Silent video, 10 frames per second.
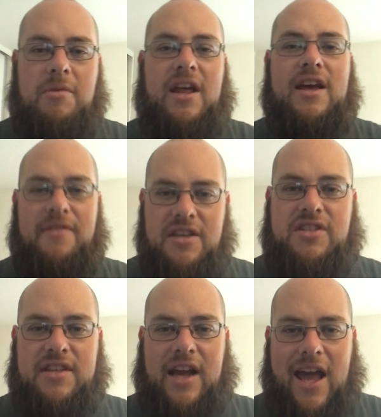But
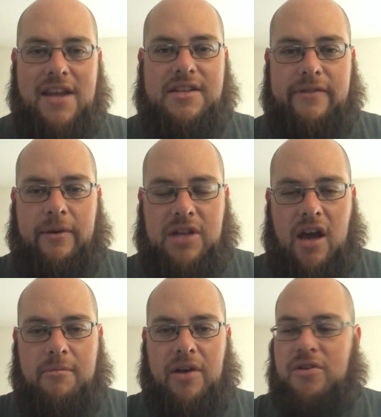this is the kind of stuff I'm
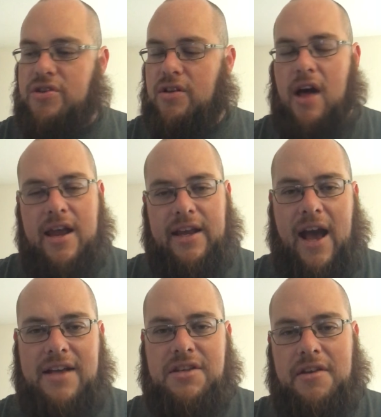talking about. There's a lot of
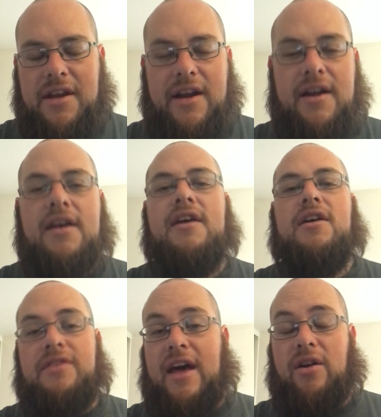guys on there
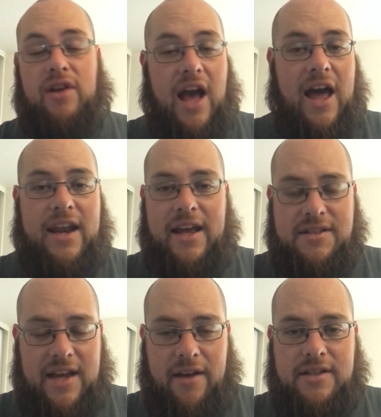that are not
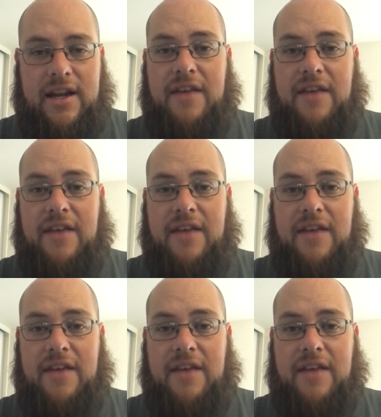as talented.